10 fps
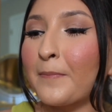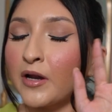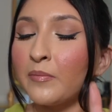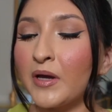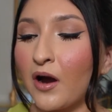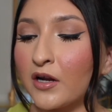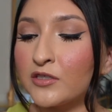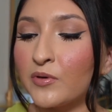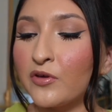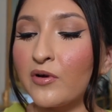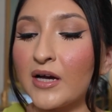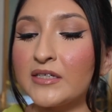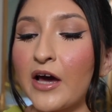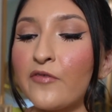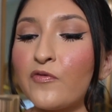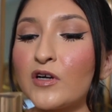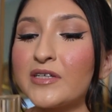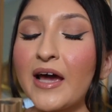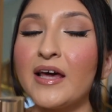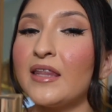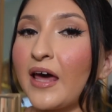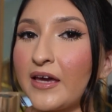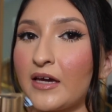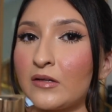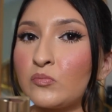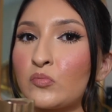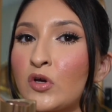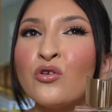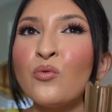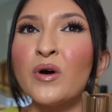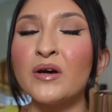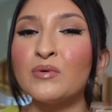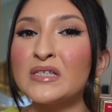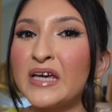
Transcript: I'm gonna be honest with you guys, at first I didn't like it don't know what it was